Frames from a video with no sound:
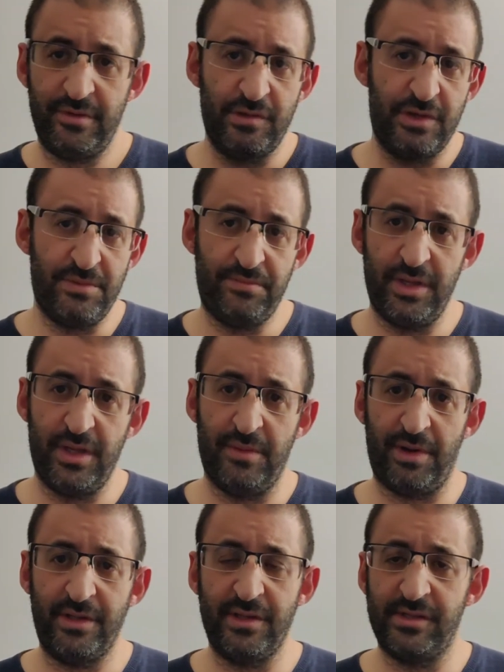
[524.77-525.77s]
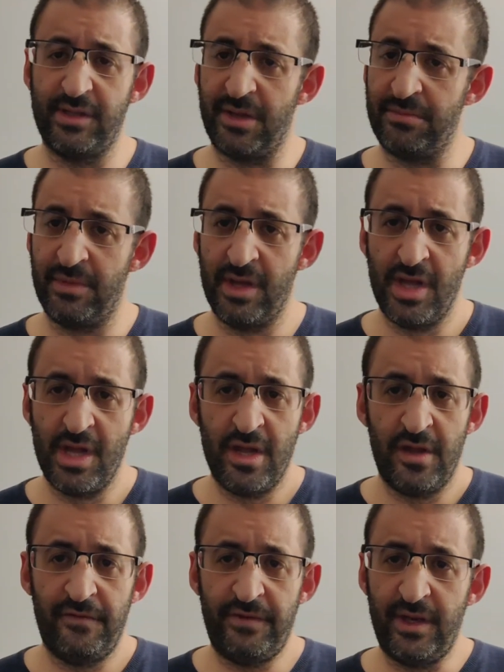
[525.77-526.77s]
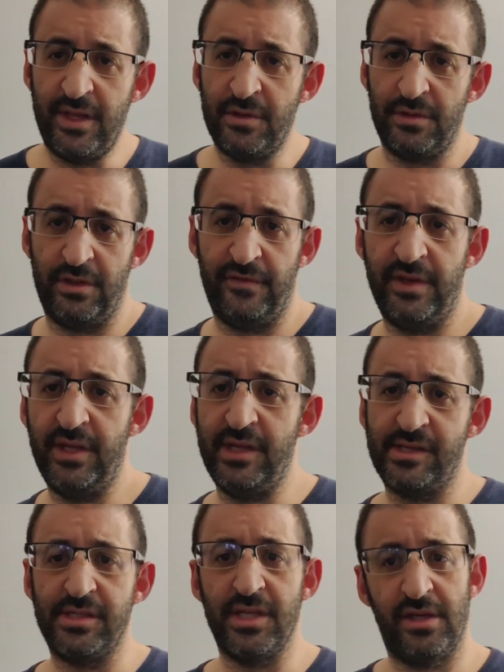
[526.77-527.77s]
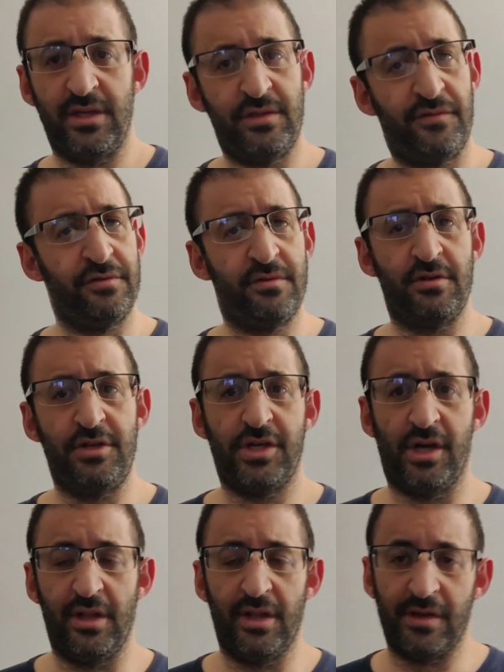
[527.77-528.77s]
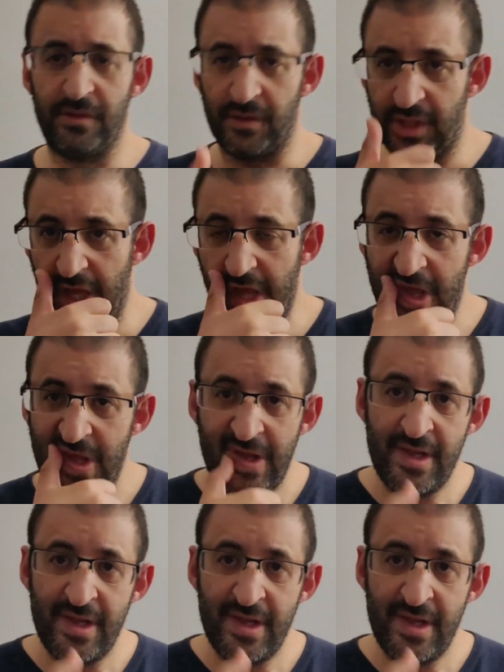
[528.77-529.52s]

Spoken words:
You will be practice them very, very easily in the future, inshallah. Okay?